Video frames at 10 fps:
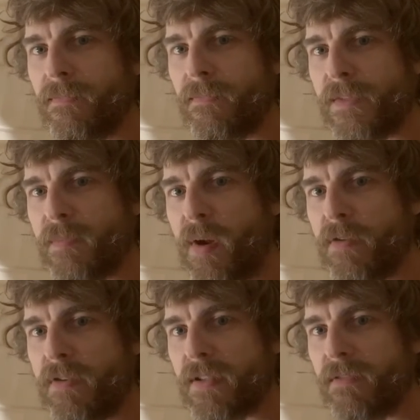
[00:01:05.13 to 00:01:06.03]
Some
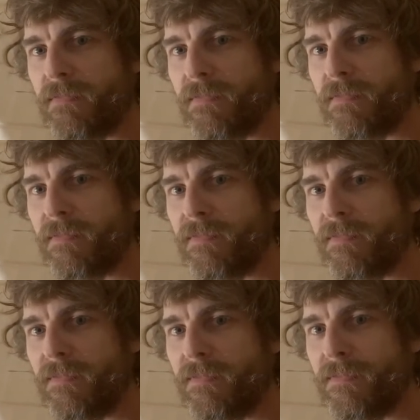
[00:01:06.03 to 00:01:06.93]
progress.
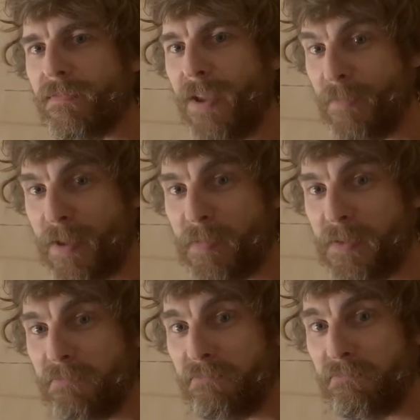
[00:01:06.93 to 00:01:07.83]
I'm happy.
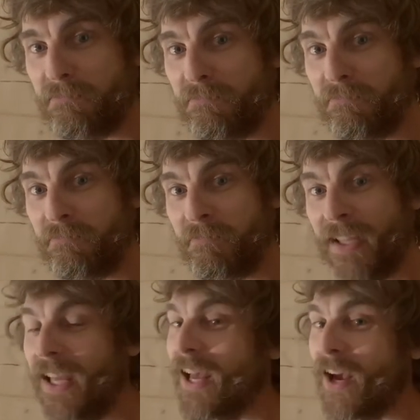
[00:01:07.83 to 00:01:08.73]

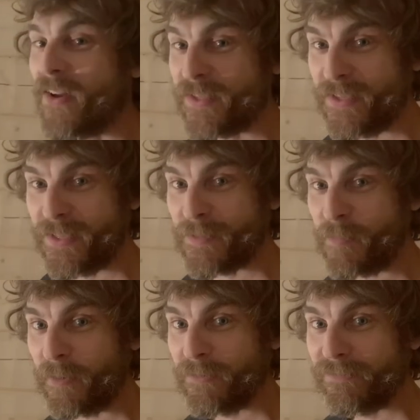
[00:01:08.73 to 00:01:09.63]
I'll see you here
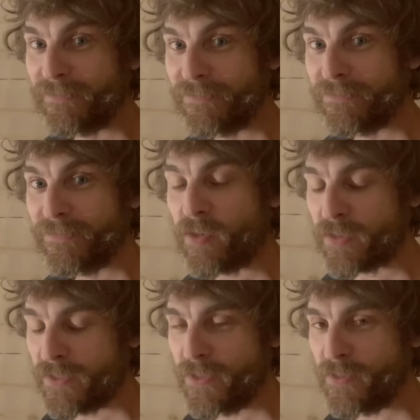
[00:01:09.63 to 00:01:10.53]
tomorrow. I'll
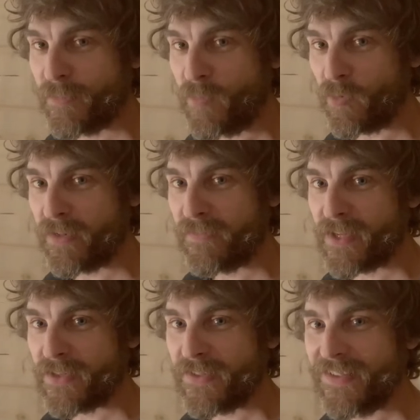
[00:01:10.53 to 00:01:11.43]
continue with more
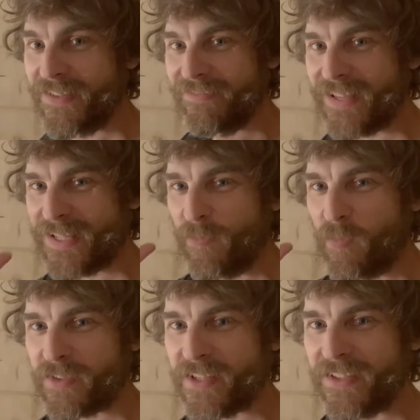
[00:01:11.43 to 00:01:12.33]
renovation then. Thanks for
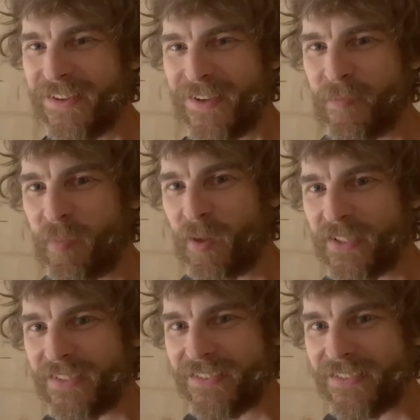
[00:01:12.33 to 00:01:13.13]
watching. Bye.